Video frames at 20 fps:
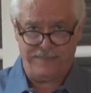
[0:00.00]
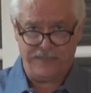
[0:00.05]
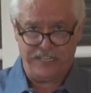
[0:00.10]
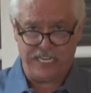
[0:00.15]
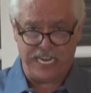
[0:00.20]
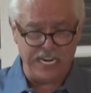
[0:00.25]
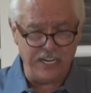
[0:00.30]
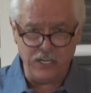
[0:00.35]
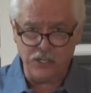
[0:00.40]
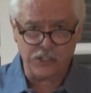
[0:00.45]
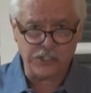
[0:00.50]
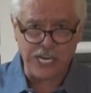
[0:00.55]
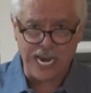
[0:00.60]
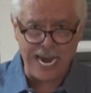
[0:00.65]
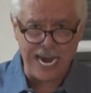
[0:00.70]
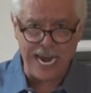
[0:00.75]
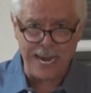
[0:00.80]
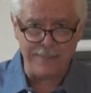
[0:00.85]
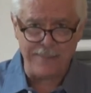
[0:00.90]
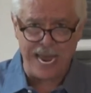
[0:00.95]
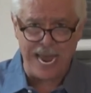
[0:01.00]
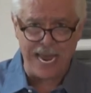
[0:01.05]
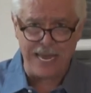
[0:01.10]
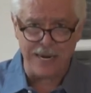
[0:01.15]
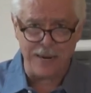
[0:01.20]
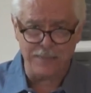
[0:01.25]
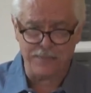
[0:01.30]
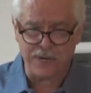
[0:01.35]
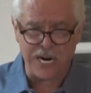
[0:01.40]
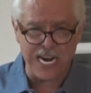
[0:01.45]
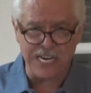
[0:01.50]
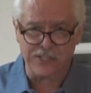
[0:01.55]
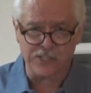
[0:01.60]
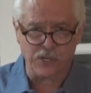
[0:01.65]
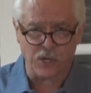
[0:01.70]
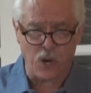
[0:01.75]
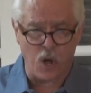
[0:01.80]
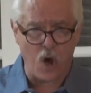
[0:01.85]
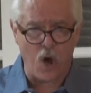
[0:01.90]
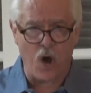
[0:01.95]
Can you say amen and praise the
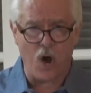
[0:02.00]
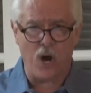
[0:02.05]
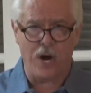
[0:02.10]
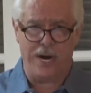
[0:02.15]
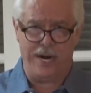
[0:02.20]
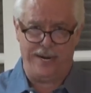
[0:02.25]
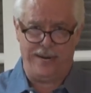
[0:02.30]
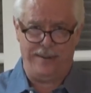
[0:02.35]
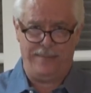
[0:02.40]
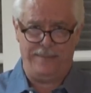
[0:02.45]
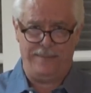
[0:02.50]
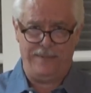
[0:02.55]
Lord?